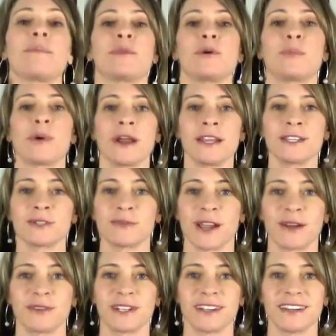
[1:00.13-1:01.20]
their brains
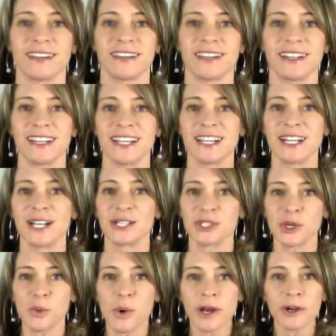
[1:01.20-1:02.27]
around it.
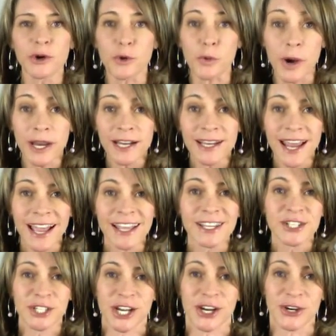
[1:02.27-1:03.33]
So one great
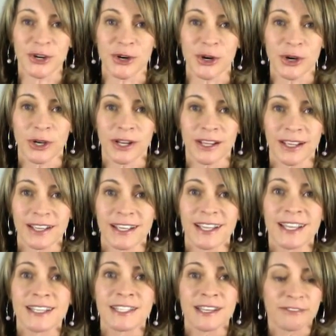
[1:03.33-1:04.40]
analogy I heard
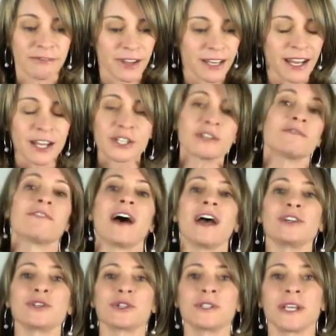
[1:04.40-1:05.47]
is a financial
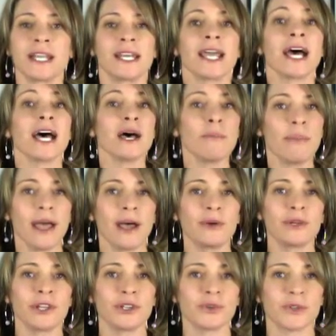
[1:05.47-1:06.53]
advisor said compound
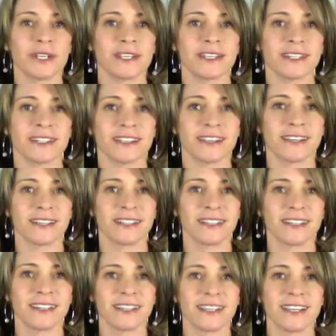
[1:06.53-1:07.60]
interest
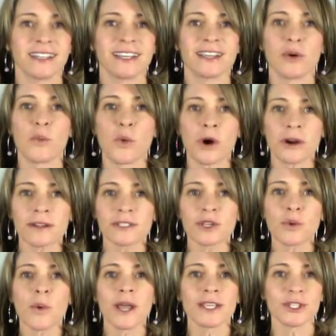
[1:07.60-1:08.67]
works the
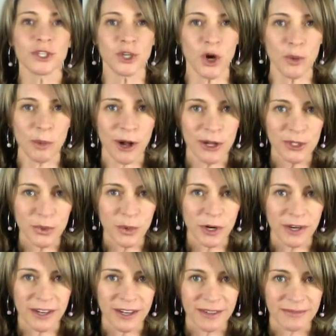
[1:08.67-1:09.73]
way snowballs work.